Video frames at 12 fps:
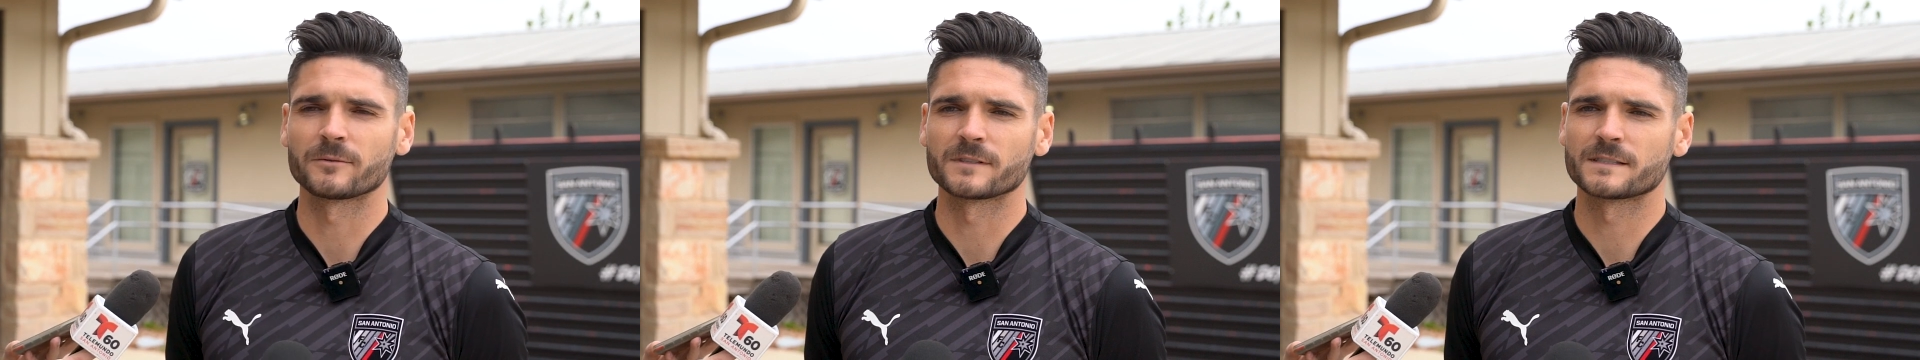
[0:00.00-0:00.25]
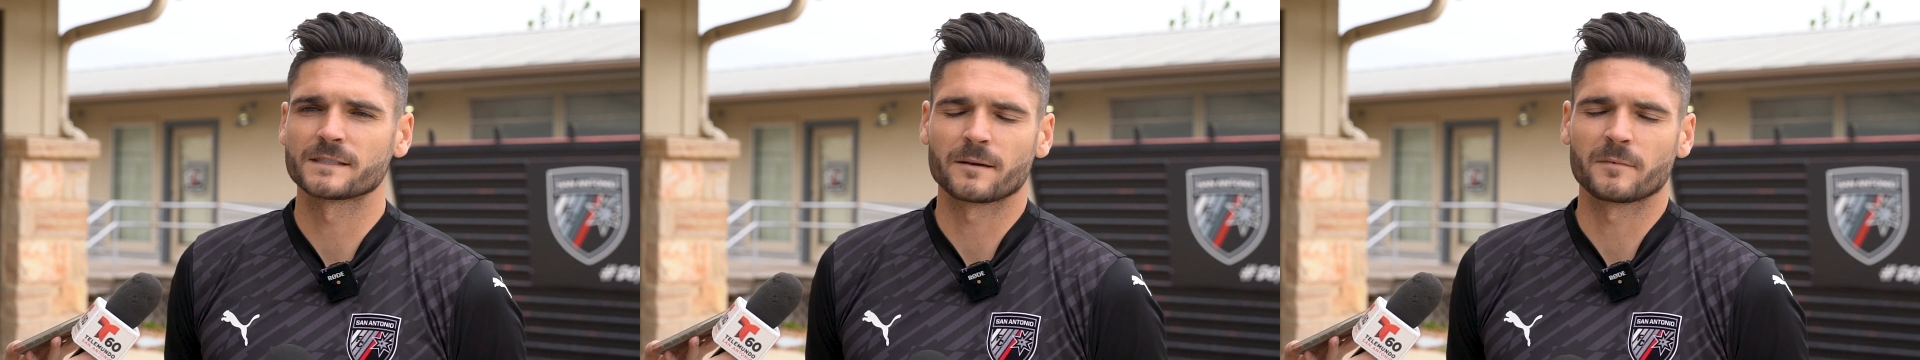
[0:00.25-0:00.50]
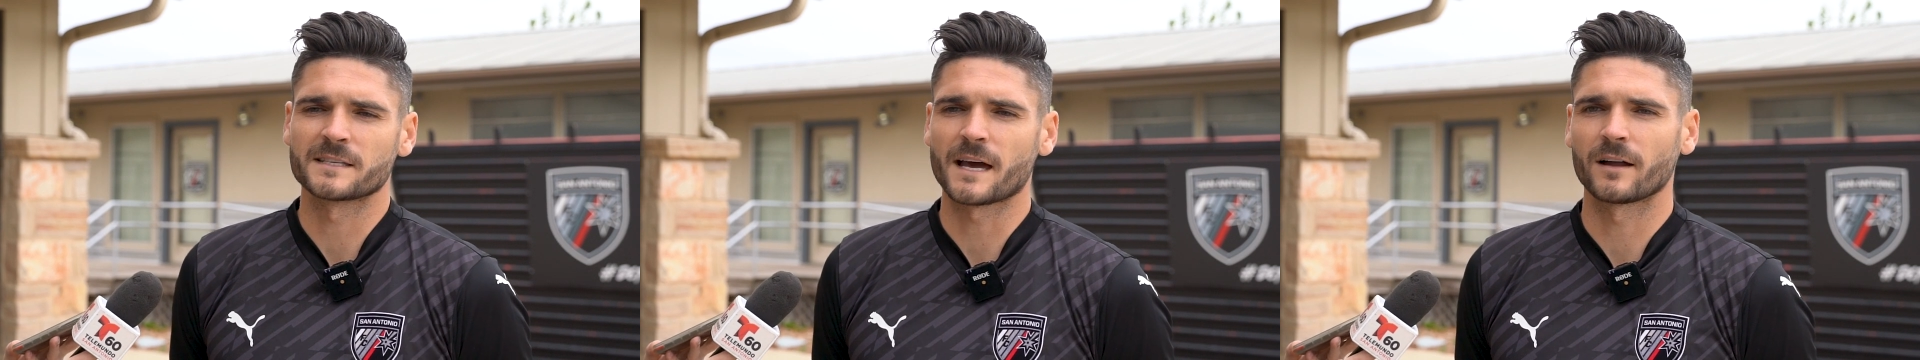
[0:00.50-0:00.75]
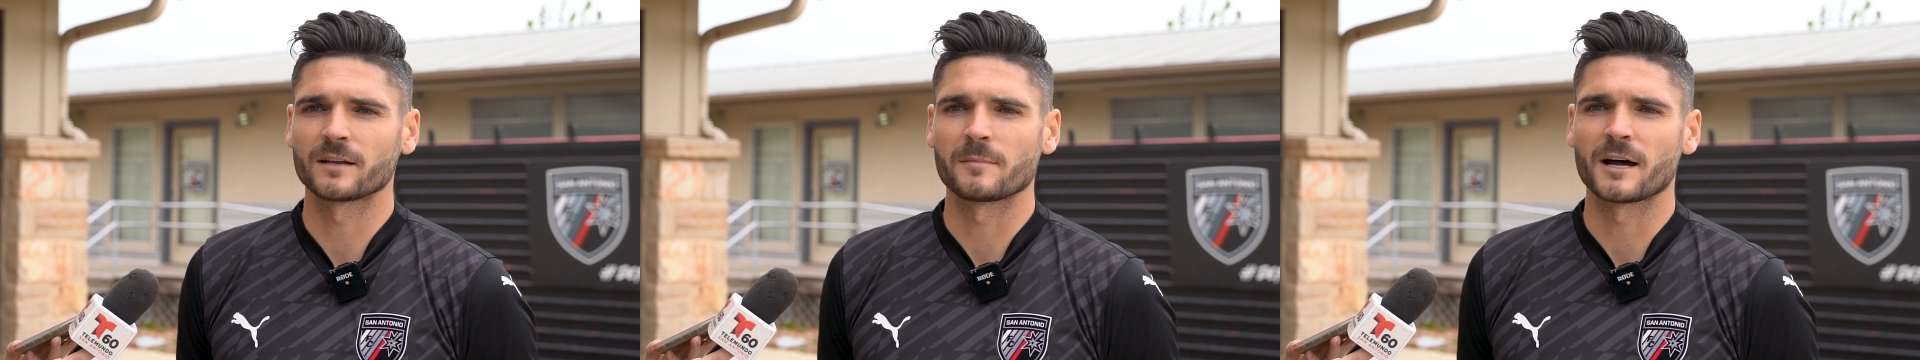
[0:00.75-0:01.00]
We say
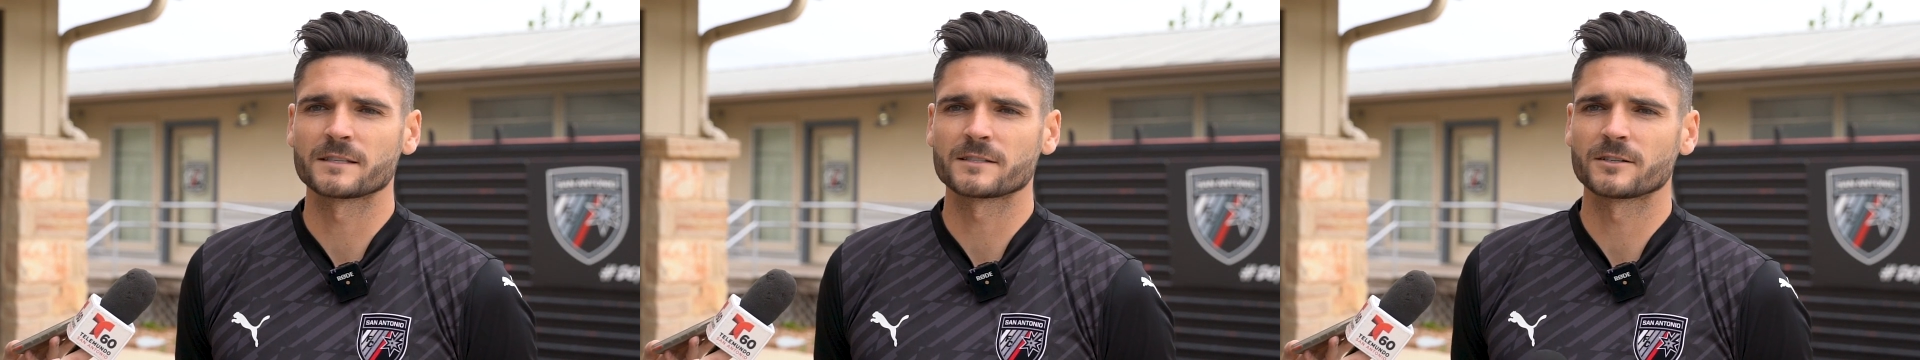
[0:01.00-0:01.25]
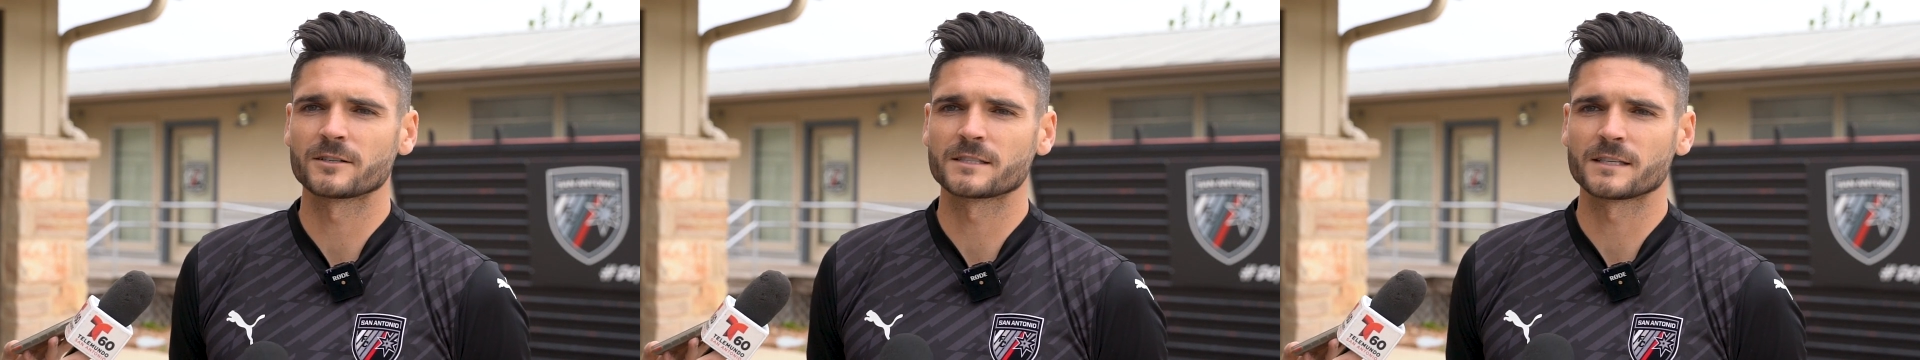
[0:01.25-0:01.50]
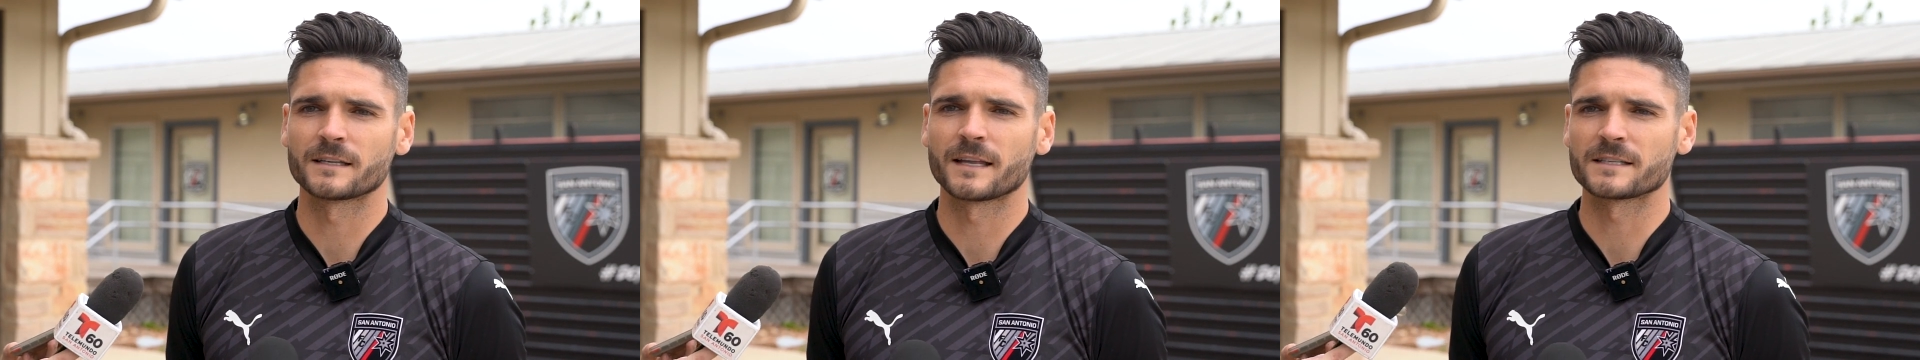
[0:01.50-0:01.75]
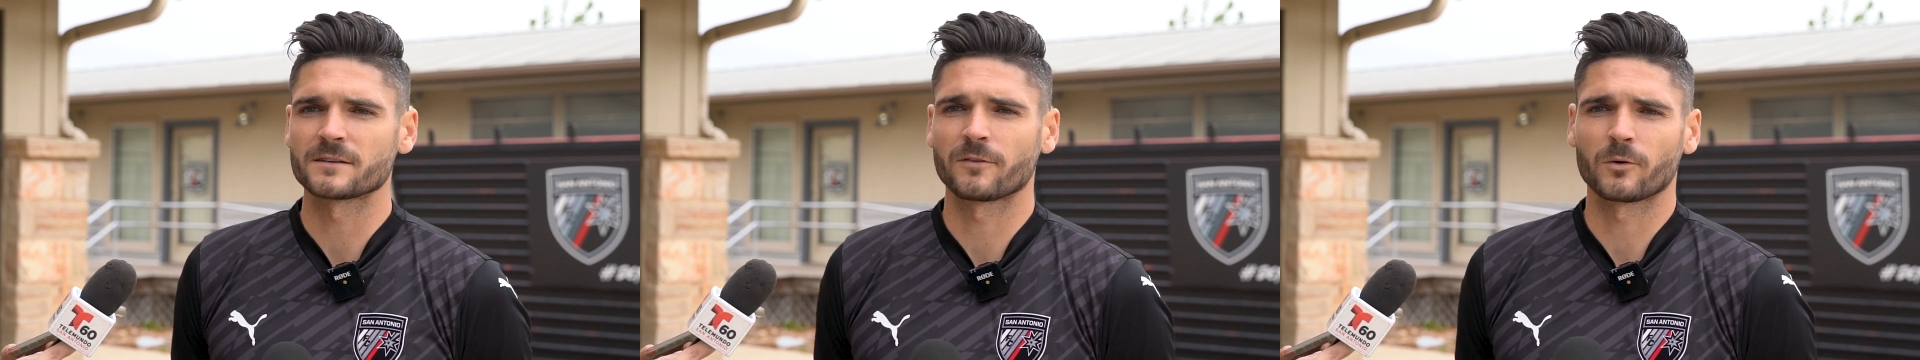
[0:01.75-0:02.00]
mentality monsters, and
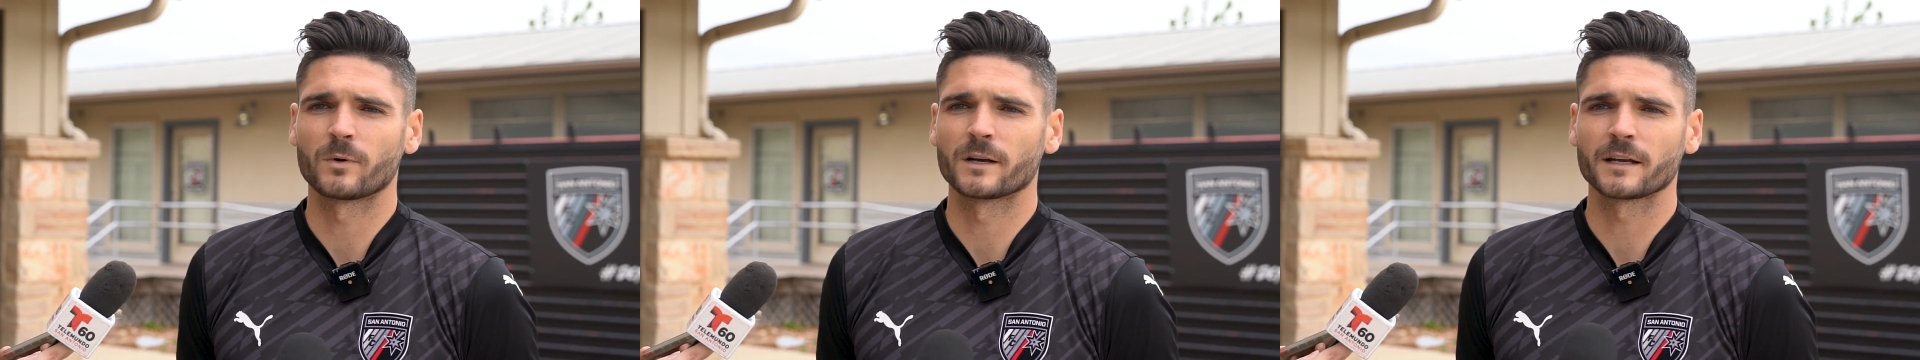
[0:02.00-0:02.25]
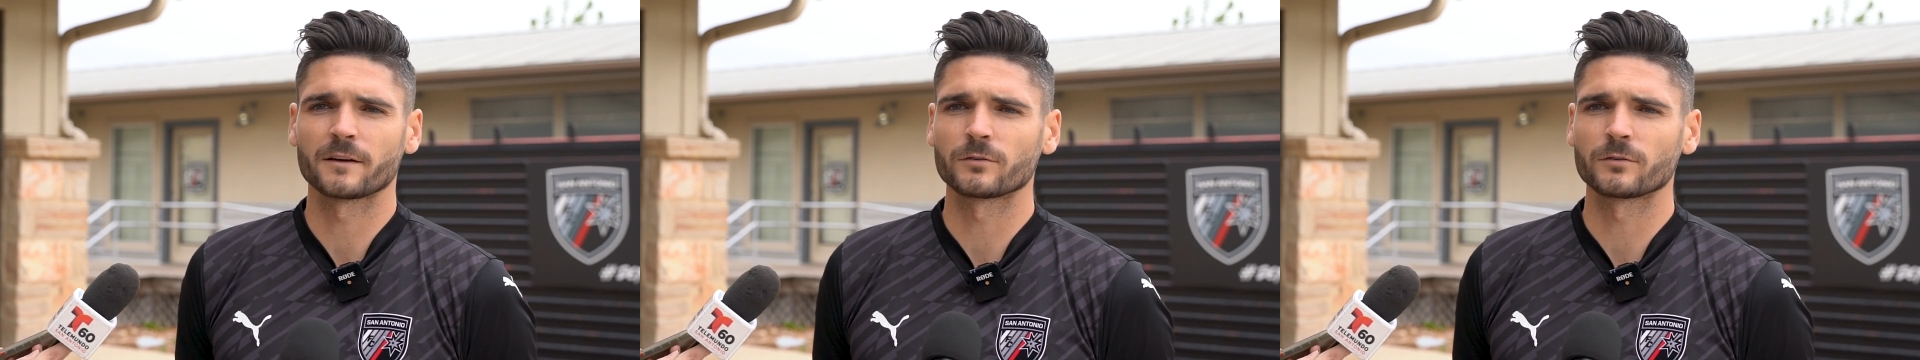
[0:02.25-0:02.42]
that's if we're winning,